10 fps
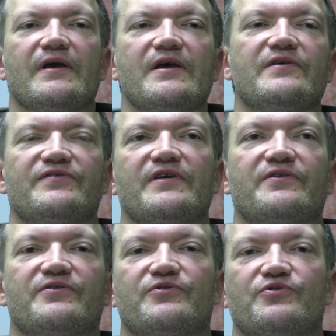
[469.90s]
Is it
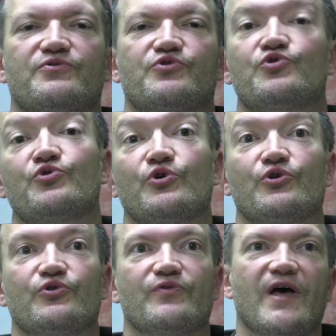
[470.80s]

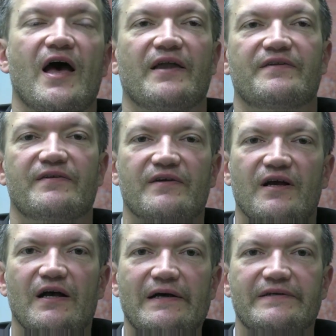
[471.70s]
true that
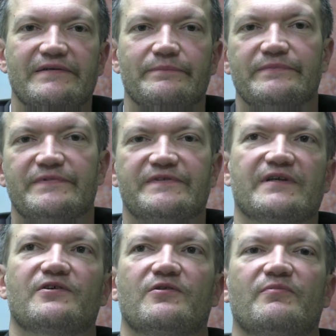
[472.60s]

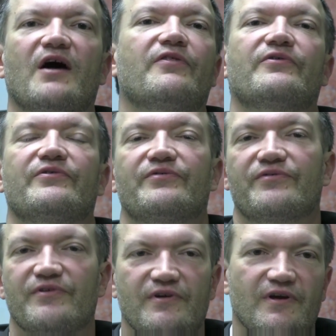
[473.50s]
single
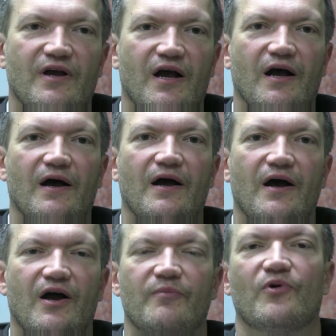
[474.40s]
mothers
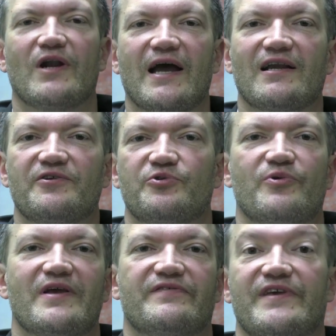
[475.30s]
are more likely to
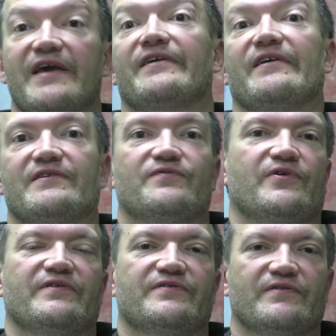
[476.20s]
raise gay kids, for
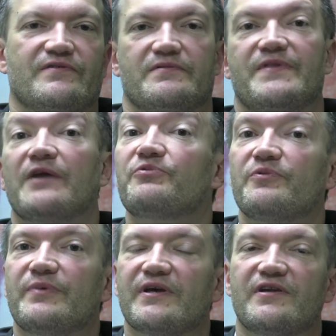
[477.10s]
instance? That
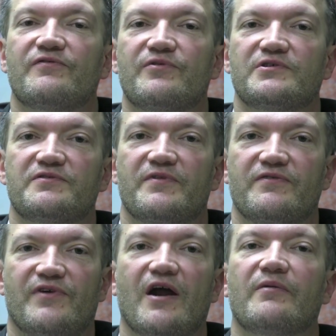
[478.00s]
would be an influence on the
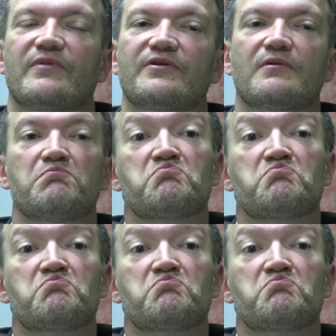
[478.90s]
environment.